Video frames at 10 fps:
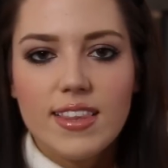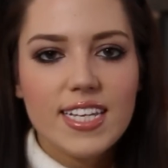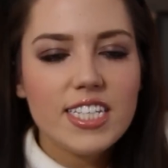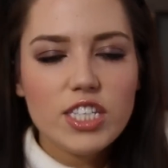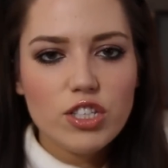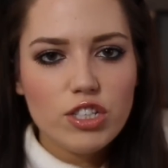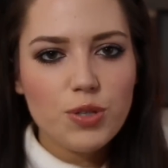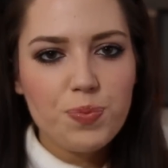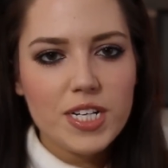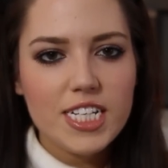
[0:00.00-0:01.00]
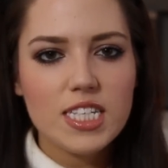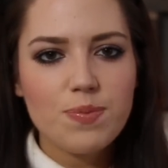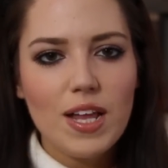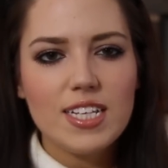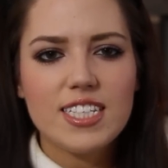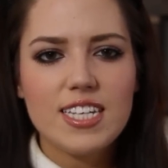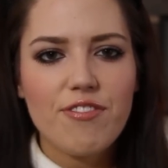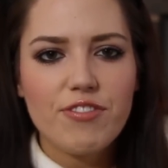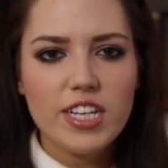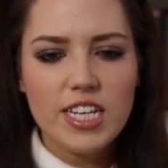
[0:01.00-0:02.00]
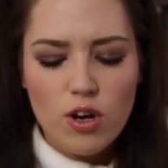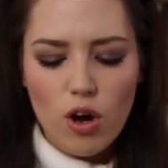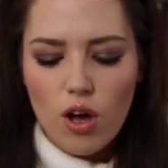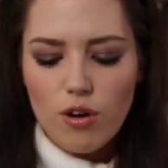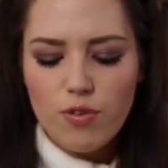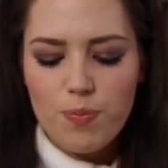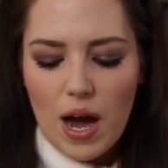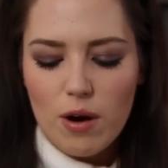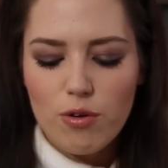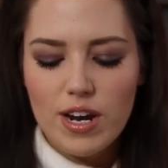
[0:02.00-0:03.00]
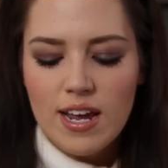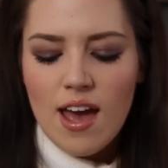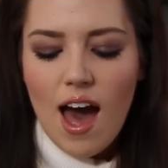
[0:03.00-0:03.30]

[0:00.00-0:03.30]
This is such a pretty smell, it's definitely not overpowering.